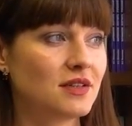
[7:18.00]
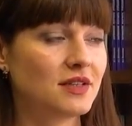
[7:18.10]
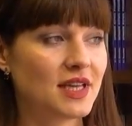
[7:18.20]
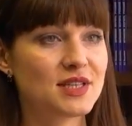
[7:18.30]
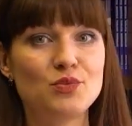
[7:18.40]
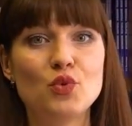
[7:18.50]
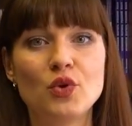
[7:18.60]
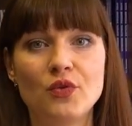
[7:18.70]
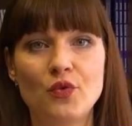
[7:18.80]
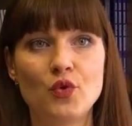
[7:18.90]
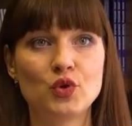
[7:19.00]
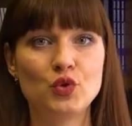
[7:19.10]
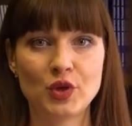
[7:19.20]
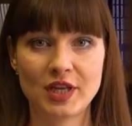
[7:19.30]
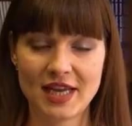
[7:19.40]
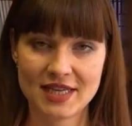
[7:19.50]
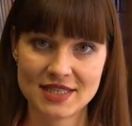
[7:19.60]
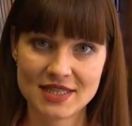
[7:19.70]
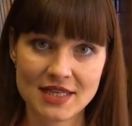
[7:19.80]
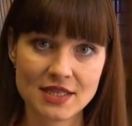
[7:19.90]
textbook for doing
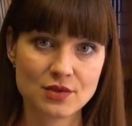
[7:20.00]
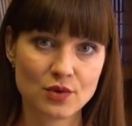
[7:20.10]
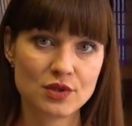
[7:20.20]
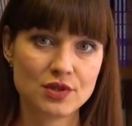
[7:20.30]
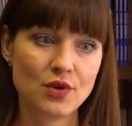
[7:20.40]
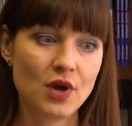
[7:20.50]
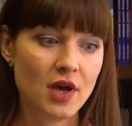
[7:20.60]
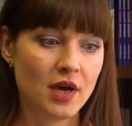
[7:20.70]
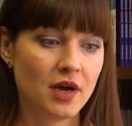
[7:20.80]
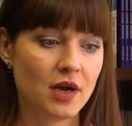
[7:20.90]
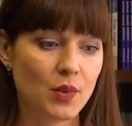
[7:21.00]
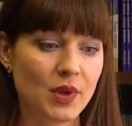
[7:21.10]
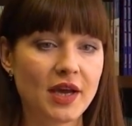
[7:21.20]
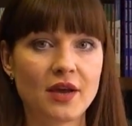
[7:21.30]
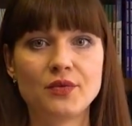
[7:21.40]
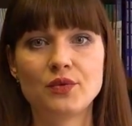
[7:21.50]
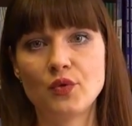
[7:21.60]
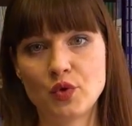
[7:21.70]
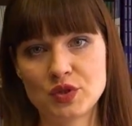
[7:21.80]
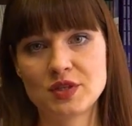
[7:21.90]
exercises. Also, we have,
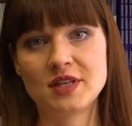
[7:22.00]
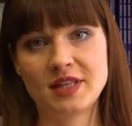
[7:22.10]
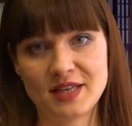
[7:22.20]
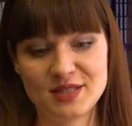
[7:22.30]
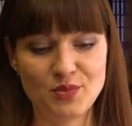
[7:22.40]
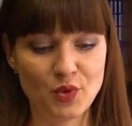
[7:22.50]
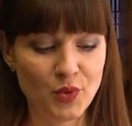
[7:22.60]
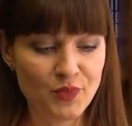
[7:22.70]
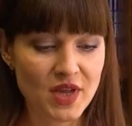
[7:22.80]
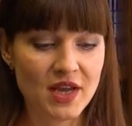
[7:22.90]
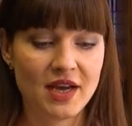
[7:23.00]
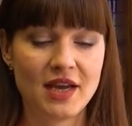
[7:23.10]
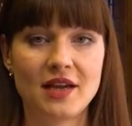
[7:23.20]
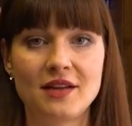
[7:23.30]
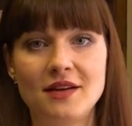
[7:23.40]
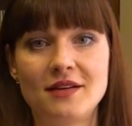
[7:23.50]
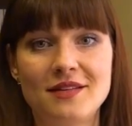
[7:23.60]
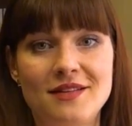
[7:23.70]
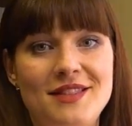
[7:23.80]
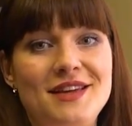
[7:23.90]
of course, the textbook. And
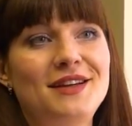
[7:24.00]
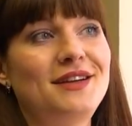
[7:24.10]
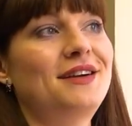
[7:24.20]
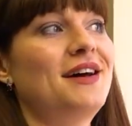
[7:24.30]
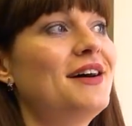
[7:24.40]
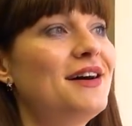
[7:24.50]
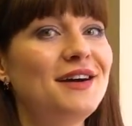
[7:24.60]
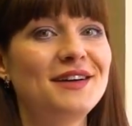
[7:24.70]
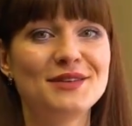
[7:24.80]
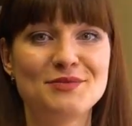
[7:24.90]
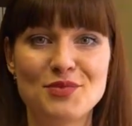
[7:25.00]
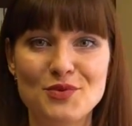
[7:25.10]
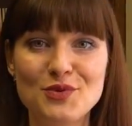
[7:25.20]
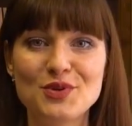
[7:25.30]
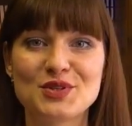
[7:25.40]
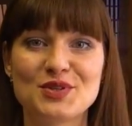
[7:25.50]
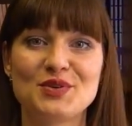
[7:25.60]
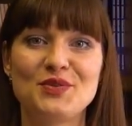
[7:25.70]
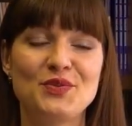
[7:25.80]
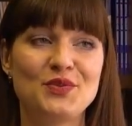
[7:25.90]
there are books
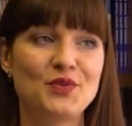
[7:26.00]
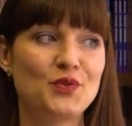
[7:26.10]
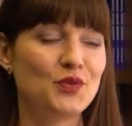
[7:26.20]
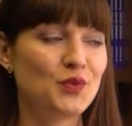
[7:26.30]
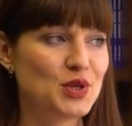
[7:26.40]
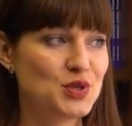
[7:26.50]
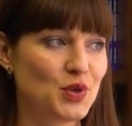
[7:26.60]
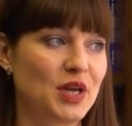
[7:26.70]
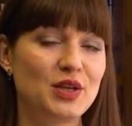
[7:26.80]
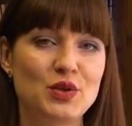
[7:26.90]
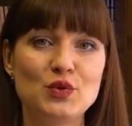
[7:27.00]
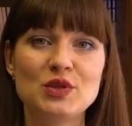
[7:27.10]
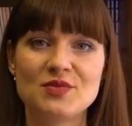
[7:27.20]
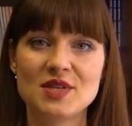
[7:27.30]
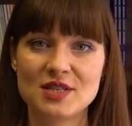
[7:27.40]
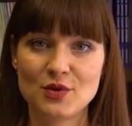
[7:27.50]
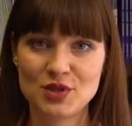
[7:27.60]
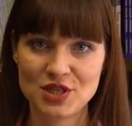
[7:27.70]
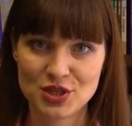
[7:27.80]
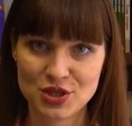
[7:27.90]
which you can use with your
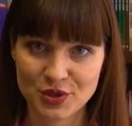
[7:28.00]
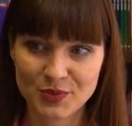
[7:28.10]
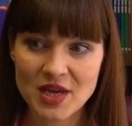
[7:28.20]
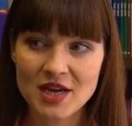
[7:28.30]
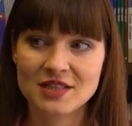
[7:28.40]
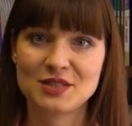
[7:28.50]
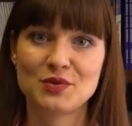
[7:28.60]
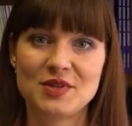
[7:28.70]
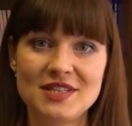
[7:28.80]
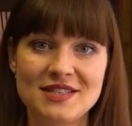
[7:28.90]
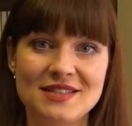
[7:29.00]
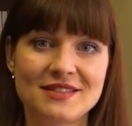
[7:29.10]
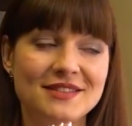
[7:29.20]
teacher. So this